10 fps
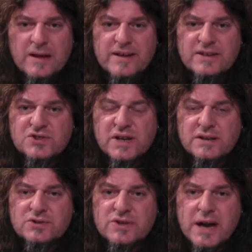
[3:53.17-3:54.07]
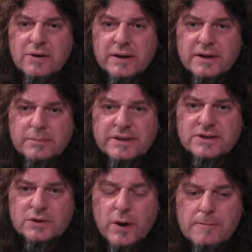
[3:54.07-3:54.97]
and then settles down a little
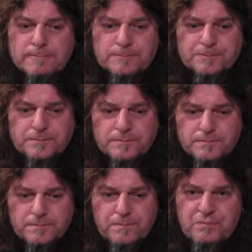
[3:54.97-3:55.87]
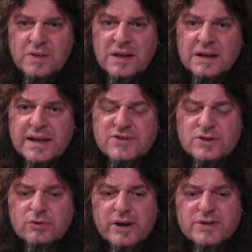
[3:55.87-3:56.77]
bit to a less
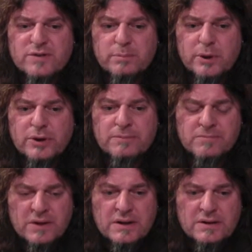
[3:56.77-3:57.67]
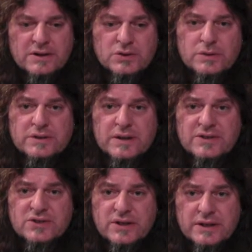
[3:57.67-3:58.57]
aggressive burn. This one,
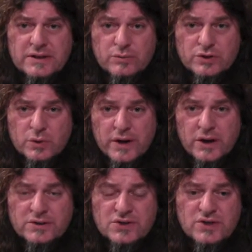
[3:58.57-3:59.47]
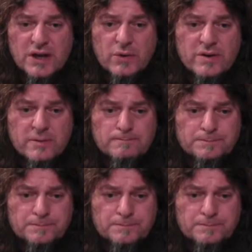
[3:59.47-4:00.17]
as I say, it was quite hot to start with.